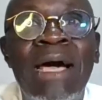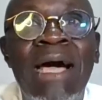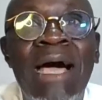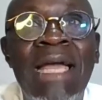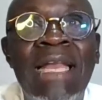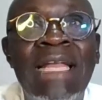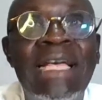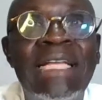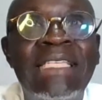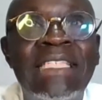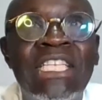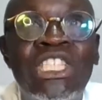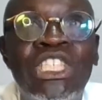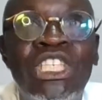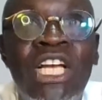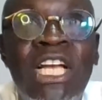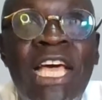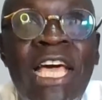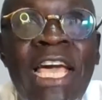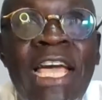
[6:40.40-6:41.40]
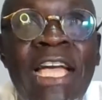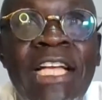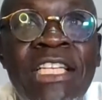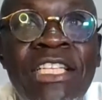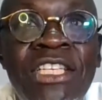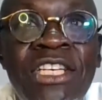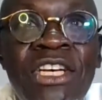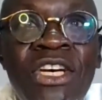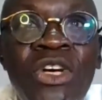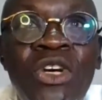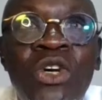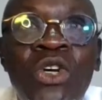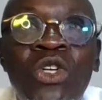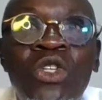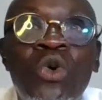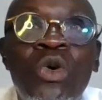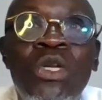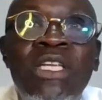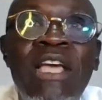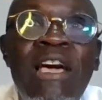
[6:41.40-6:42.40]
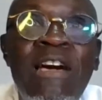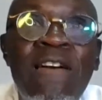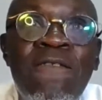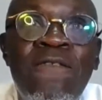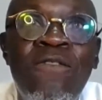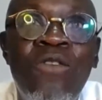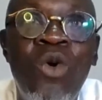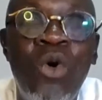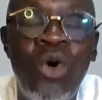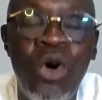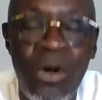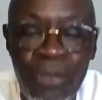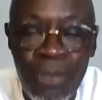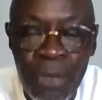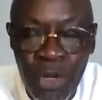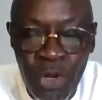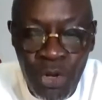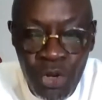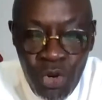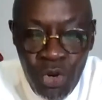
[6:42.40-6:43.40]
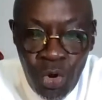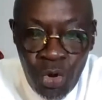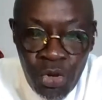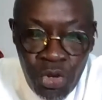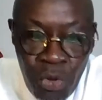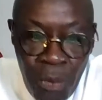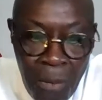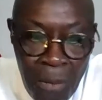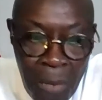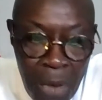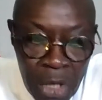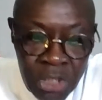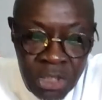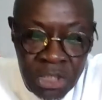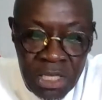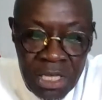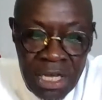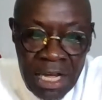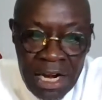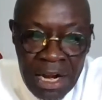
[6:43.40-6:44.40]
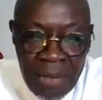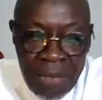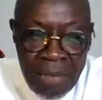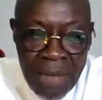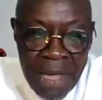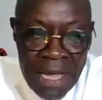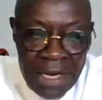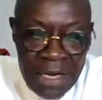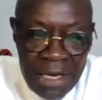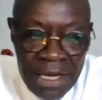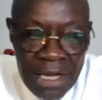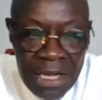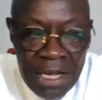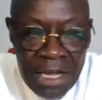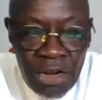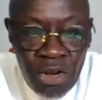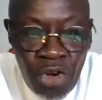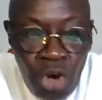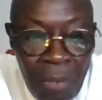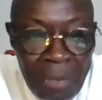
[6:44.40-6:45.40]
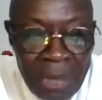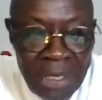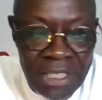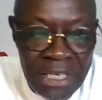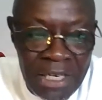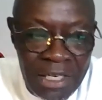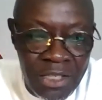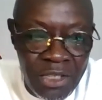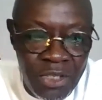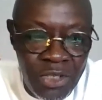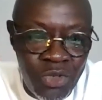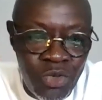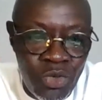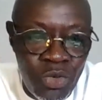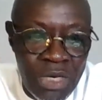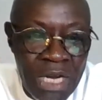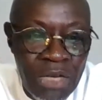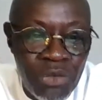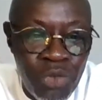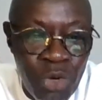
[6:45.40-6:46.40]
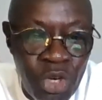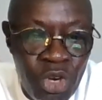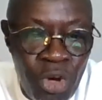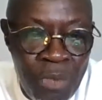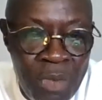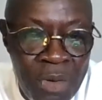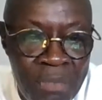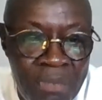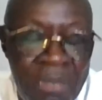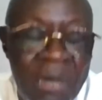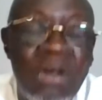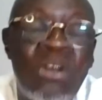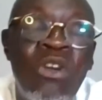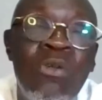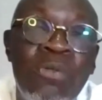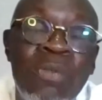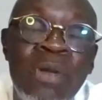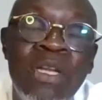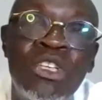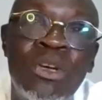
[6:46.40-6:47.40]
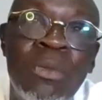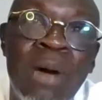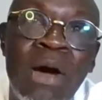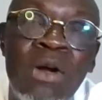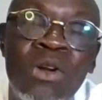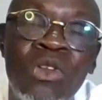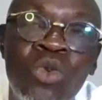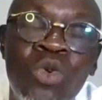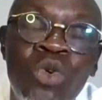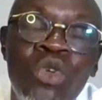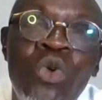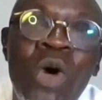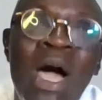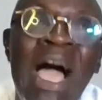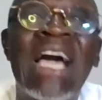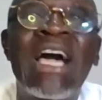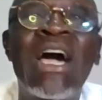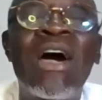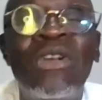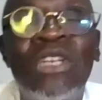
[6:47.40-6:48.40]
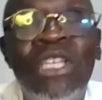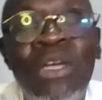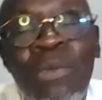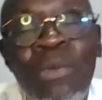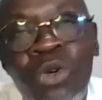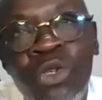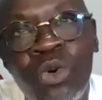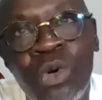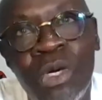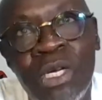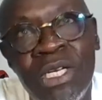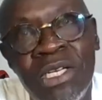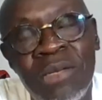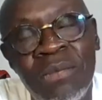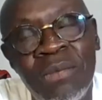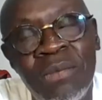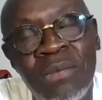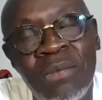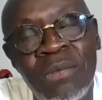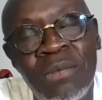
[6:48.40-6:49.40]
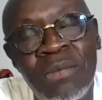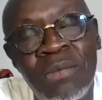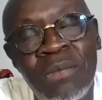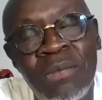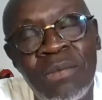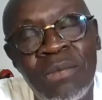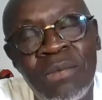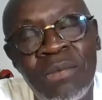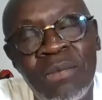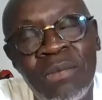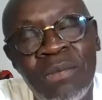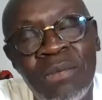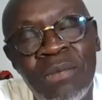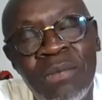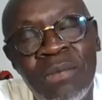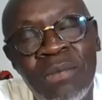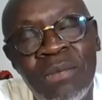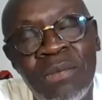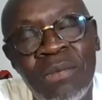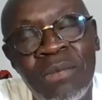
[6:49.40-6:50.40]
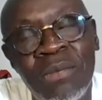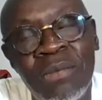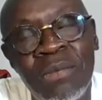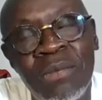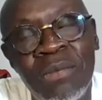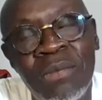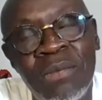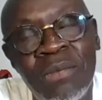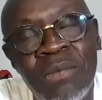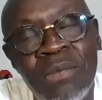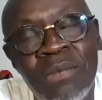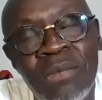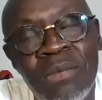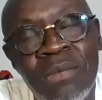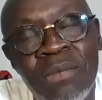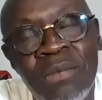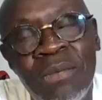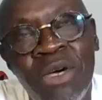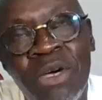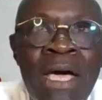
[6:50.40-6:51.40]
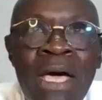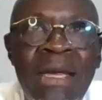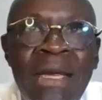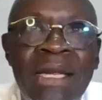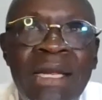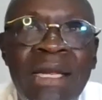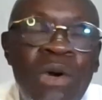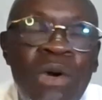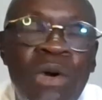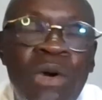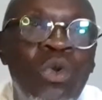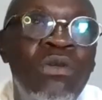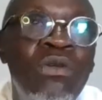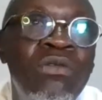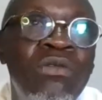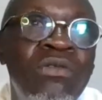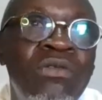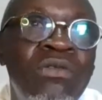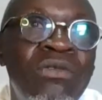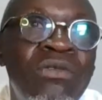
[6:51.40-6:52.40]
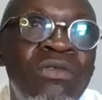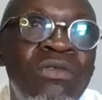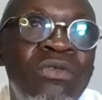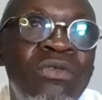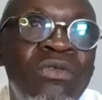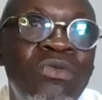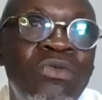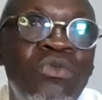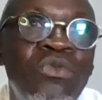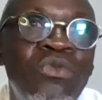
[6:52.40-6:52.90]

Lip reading: and it's a challenge. So therefore, you know, you must remain committed. So that's what commitment is about. So you are accountable to it, because some leaders are not accountable, and they will sit at the